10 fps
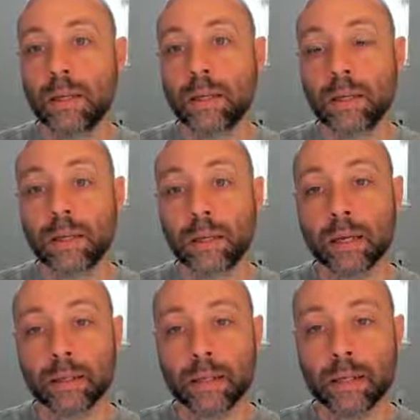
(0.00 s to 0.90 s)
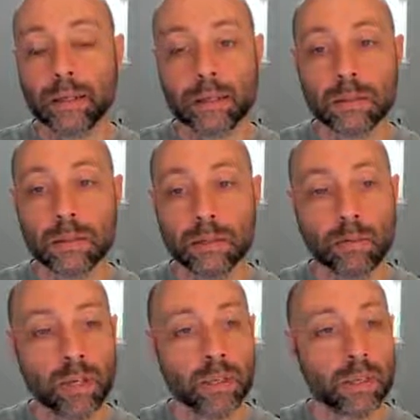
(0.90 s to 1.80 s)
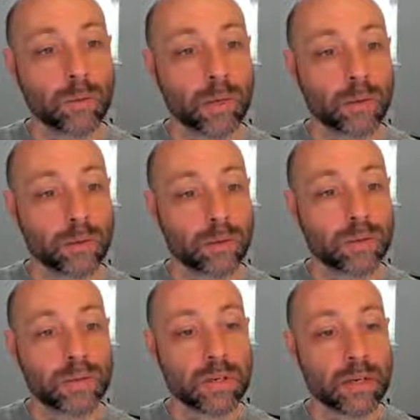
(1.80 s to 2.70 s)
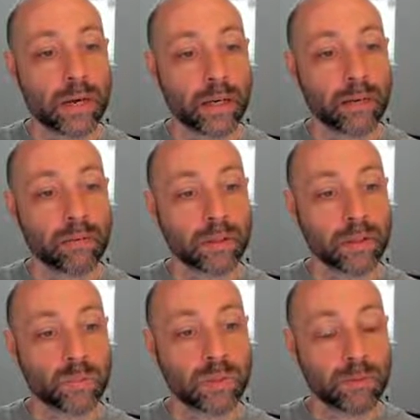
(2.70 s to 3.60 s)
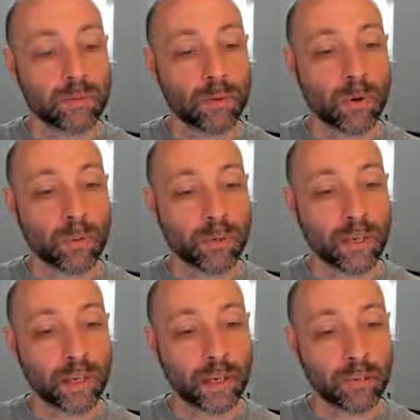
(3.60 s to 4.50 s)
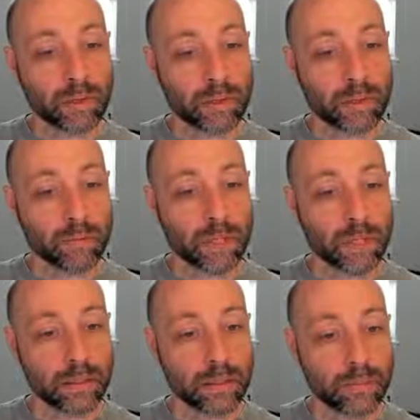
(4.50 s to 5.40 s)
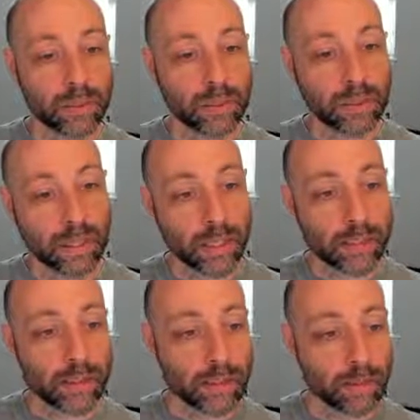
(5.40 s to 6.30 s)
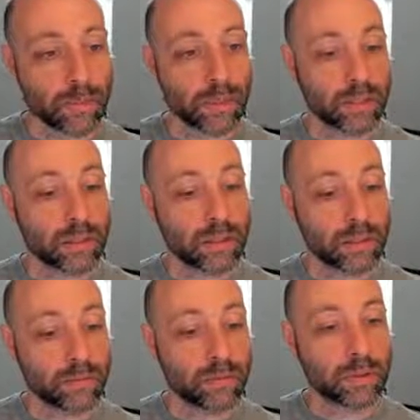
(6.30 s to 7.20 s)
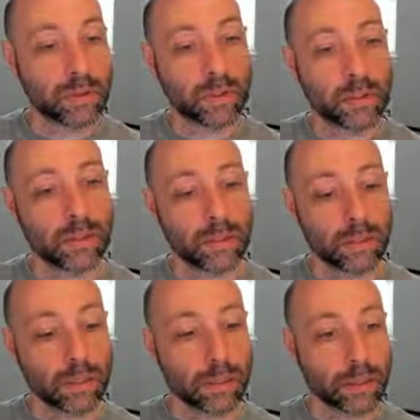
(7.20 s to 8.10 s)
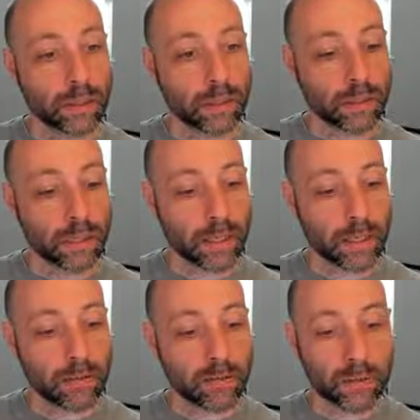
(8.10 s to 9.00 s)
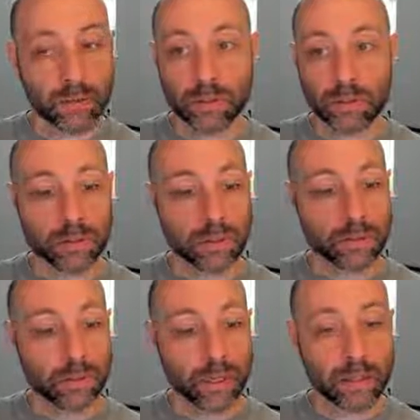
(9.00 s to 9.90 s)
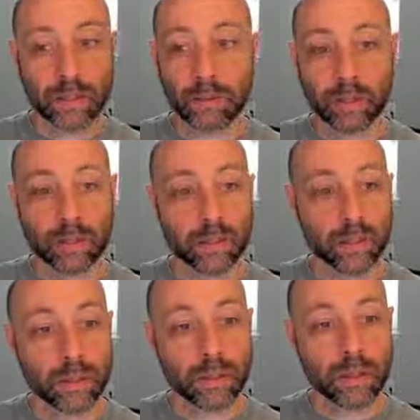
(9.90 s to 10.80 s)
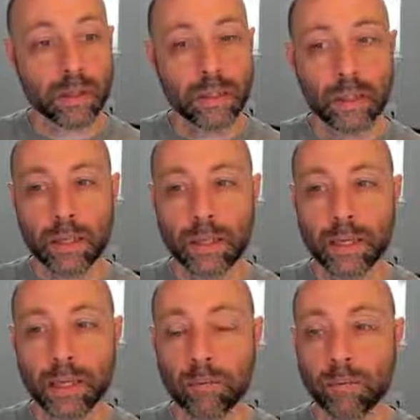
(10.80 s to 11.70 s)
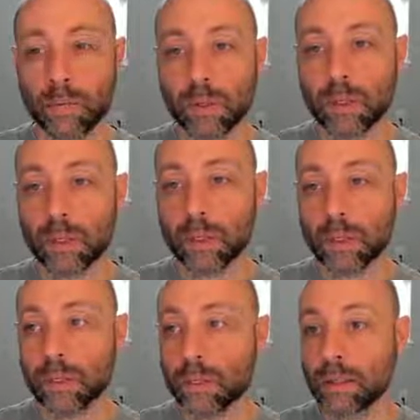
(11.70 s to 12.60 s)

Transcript: And now let's look if we can get away with not having this be a form and not having submit. So I'm just going to change this to be a div. And yay, Visual Studio did the right thing right there. And